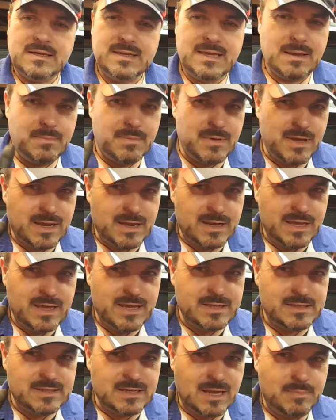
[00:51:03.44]
Yep, I can
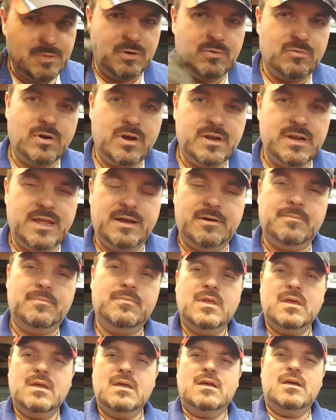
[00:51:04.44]
hear you typing right now.
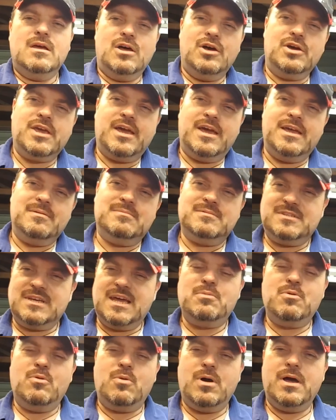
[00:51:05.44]
Okay,
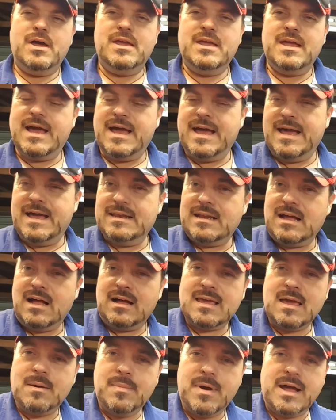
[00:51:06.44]
type away and
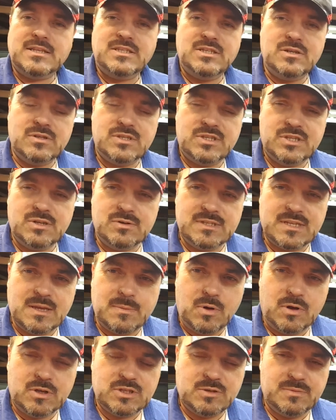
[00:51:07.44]
I'll get back to you as soon as I
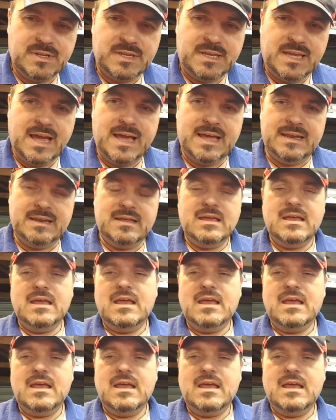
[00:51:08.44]
possibly can.